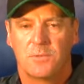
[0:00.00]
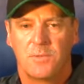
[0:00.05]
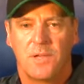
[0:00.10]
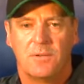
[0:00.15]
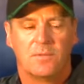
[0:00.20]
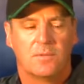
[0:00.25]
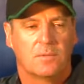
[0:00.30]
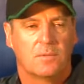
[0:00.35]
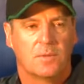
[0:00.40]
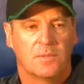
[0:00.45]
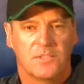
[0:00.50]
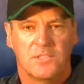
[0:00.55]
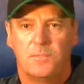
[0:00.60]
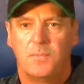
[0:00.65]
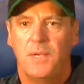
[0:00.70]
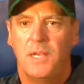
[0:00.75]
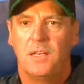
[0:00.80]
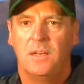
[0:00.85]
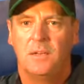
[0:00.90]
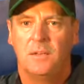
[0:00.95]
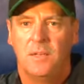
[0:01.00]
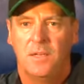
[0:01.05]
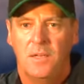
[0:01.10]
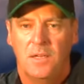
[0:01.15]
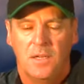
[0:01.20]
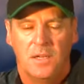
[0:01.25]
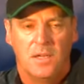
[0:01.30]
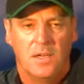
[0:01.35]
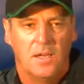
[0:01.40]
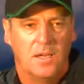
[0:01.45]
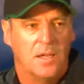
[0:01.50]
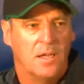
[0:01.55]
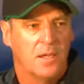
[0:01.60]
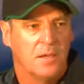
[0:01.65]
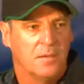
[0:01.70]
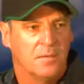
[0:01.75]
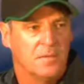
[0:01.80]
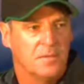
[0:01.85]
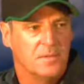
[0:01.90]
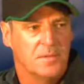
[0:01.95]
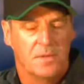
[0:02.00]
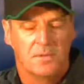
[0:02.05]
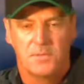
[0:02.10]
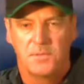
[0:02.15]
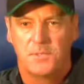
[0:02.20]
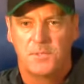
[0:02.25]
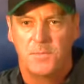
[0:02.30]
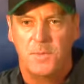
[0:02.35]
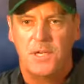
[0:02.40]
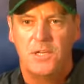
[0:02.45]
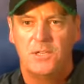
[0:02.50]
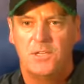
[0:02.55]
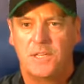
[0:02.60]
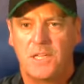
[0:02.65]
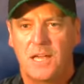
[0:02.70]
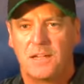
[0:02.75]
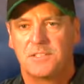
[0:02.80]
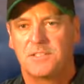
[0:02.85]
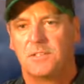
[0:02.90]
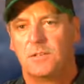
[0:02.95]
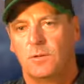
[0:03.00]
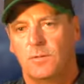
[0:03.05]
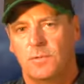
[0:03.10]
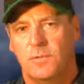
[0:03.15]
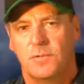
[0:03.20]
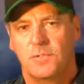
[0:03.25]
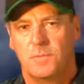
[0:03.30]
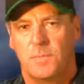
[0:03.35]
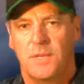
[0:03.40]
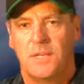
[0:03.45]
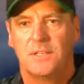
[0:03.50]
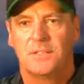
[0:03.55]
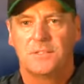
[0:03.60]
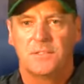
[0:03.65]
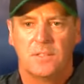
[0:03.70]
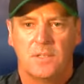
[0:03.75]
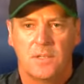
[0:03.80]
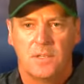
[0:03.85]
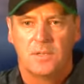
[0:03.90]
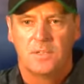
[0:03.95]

We have speed, and the speed, you can't steal first base.